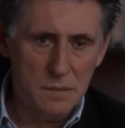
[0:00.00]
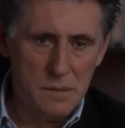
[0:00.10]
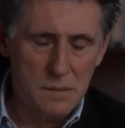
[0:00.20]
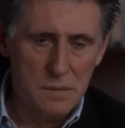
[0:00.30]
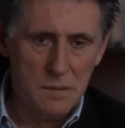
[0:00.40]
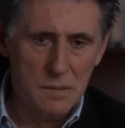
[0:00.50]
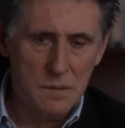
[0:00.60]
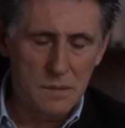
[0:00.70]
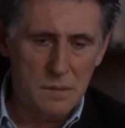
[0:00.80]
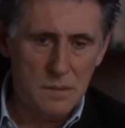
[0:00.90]

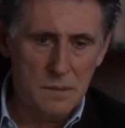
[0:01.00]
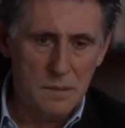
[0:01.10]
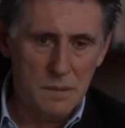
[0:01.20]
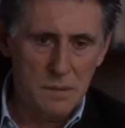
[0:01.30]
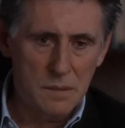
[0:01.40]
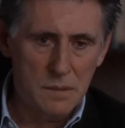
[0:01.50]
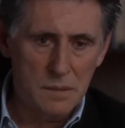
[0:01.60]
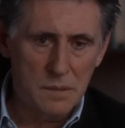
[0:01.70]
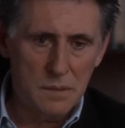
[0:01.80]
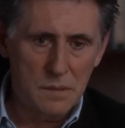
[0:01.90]

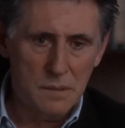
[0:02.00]
[no speech]